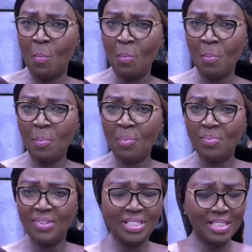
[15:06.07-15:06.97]

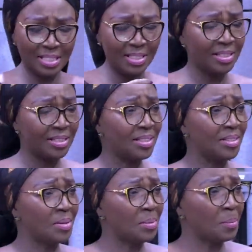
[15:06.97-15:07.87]
Nti ye wia ya na
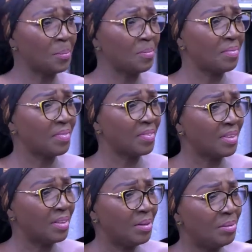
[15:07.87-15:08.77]
ye bo ceiling ni
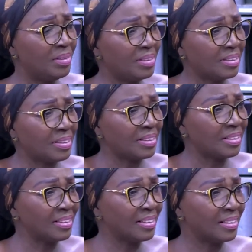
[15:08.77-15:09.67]
wia na o se bebi ye
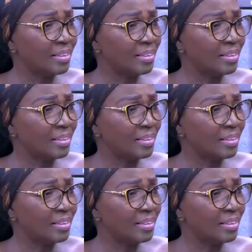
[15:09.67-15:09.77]
beda no.